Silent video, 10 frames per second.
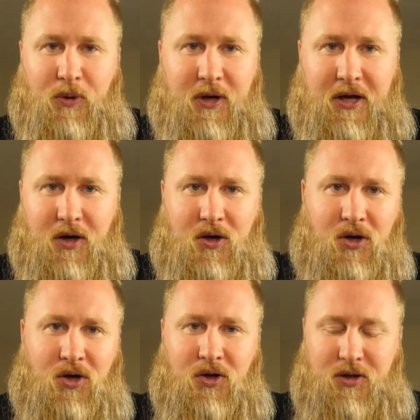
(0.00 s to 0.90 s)
pretty
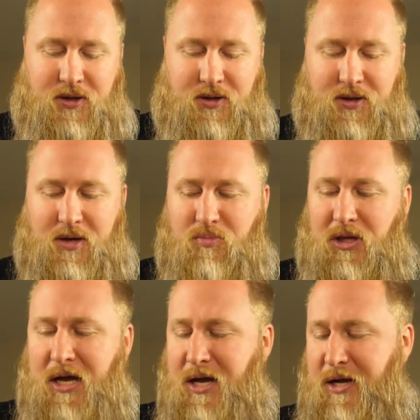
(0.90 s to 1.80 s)
gold and
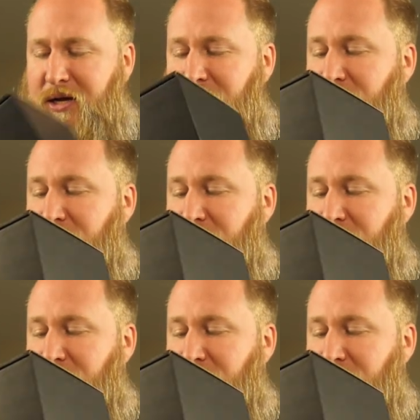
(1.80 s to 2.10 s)
black.